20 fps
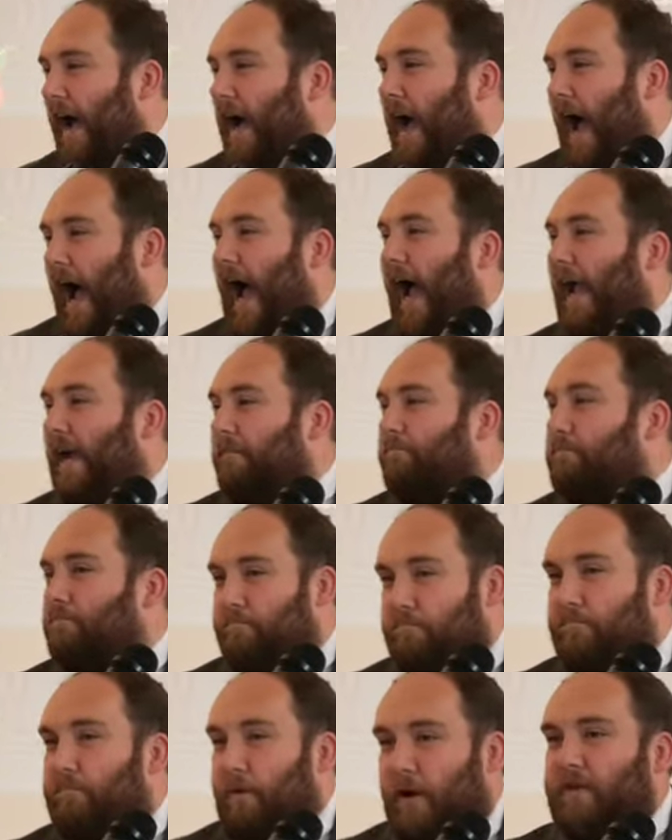I
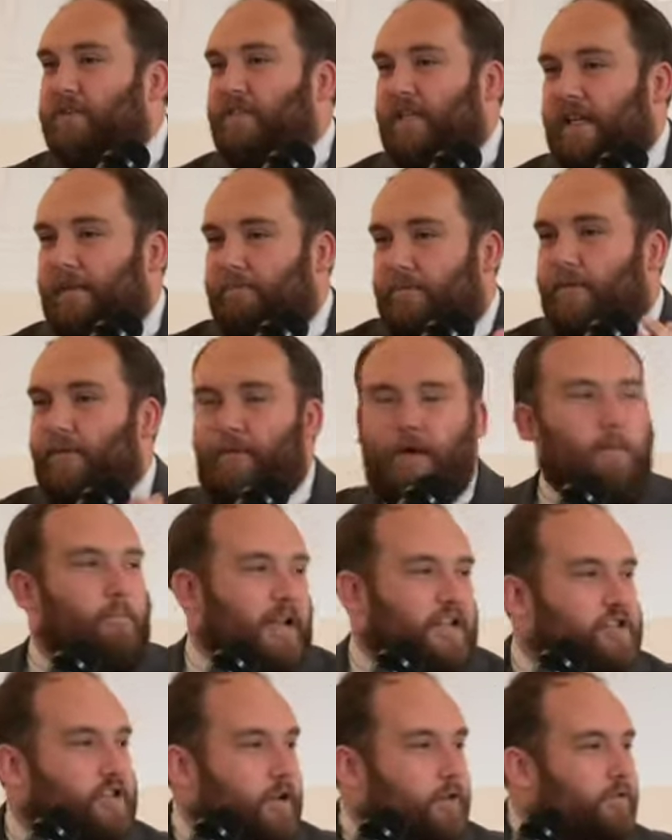personally prefer my
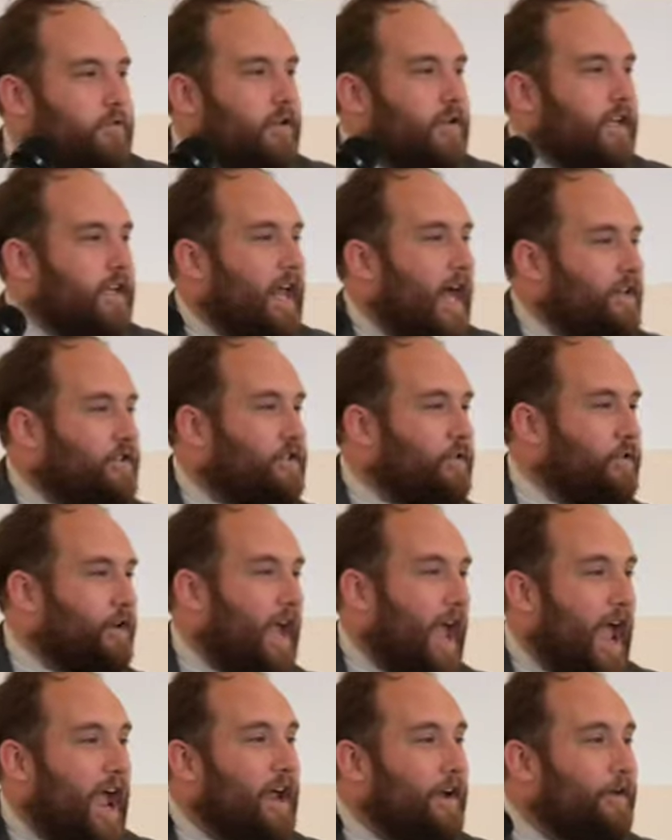children, and that's
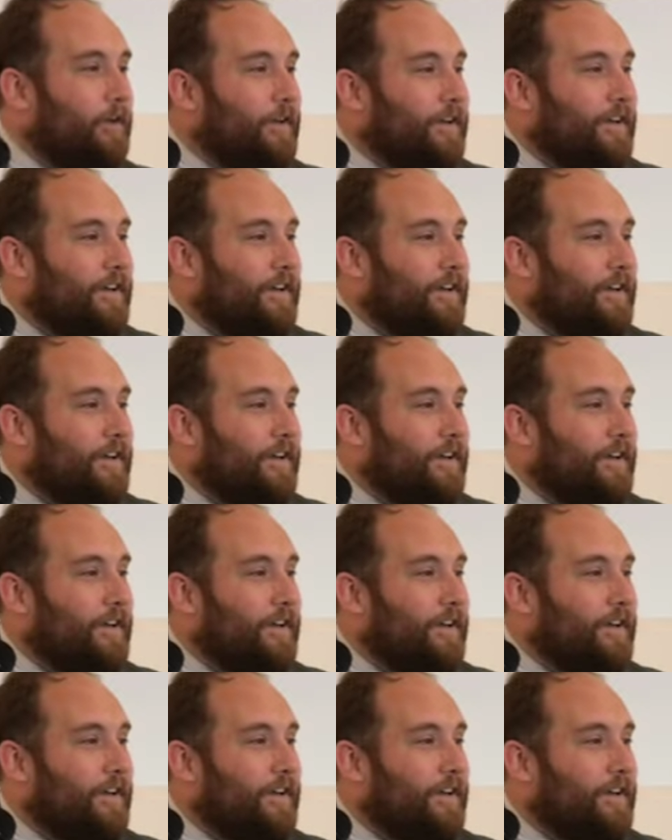okay.